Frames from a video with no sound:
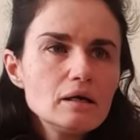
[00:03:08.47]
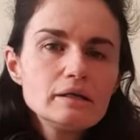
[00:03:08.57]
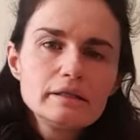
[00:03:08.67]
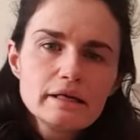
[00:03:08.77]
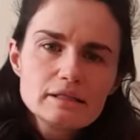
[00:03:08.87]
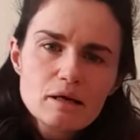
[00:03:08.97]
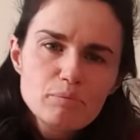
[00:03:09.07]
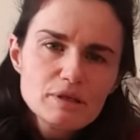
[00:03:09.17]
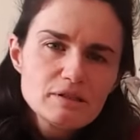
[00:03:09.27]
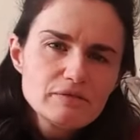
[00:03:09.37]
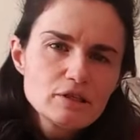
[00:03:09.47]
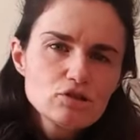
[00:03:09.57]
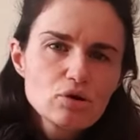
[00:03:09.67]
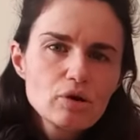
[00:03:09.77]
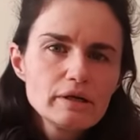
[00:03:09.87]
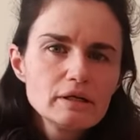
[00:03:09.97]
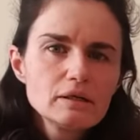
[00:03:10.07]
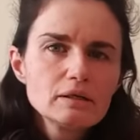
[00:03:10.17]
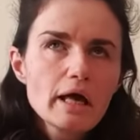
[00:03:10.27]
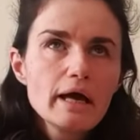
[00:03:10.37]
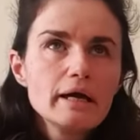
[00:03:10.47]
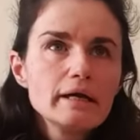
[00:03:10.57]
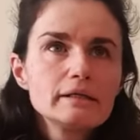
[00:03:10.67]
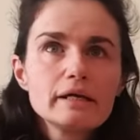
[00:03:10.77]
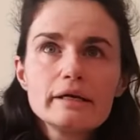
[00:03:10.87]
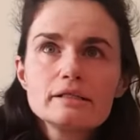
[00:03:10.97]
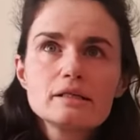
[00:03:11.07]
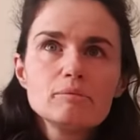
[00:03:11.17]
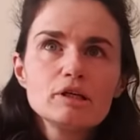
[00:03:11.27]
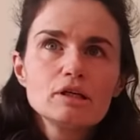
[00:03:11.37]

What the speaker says: takes samples of the soil and takes them in a